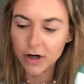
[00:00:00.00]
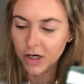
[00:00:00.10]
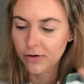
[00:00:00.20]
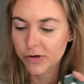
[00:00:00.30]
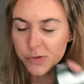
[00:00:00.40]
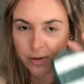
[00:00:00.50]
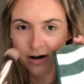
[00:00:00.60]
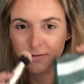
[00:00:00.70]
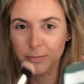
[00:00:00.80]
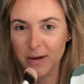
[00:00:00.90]
use, but
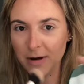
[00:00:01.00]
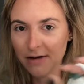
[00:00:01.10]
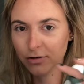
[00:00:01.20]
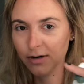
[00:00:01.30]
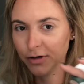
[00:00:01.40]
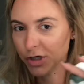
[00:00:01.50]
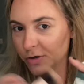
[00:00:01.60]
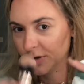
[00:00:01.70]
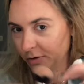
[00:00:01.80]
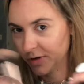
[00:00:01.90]
after, maybe after every 2
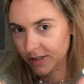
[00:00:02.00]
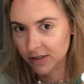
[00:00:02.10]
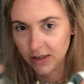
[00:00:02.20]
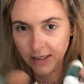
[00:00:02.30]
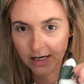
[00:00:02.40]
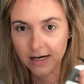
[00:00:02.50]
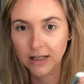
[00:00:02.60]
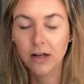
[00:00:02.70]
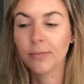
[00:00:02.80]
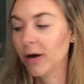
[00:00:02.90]
uses, clean it a
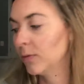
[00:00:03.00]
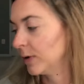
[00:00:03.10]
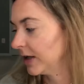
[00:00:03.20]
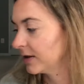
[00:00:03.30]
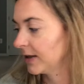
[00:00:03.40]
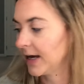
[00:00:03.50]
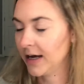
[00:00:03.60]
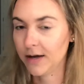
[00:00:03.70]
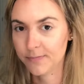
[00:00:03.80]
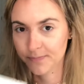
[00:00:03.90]
little bit with
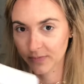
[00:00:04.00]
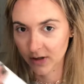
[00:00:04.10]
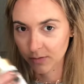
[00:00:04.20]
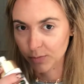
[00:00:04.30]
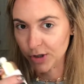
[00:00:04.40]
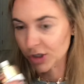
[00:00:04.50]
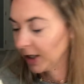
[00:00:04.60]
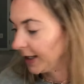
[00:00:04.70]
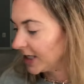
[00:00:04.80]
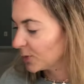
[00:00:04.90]
a brush
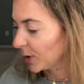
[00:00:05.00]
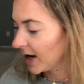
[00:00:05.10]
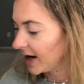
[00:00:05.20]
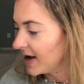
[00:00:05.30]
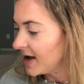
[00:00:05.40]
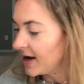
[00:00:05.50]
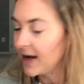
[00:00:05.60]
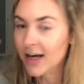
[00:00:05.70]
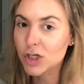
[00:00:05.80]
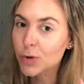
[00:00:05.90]
cleaning spray.
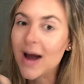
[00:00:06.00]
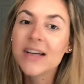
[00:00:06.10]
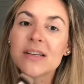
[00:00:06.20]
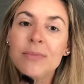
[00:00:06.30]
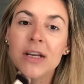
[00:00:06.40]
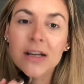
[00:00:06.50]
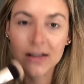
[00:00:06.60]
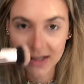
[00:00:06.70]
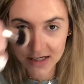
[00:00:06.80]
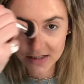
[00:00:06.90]
It dries
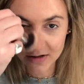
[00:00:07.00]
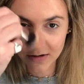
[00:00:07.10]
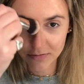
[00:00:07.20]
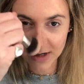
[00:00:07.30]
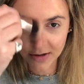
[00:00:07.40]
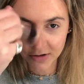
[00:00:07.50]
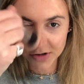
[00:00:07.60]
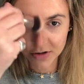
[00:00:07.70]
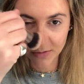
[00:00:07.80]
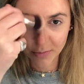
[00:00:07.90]
immediately, so it renders
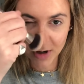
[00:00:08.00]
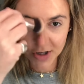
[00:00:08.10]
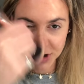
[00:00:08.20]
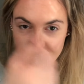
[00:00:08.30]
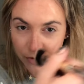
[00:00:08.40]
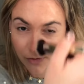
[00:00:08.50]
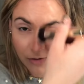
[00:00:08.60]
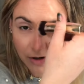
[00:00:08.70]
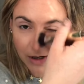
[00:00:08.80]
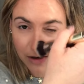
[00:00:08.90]
the brush
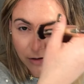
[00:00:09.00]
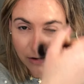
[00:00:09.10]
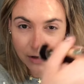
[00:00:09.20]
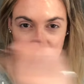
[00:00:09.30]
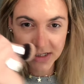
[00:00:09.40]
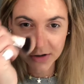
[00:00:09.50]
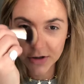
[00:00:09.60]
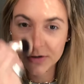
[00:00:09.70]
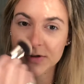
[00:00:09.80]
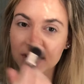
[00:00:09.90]
very easy to
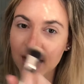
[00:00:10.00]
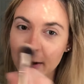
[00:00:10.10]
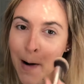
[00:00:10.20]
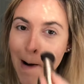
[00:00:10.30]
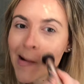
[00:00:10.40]
use again.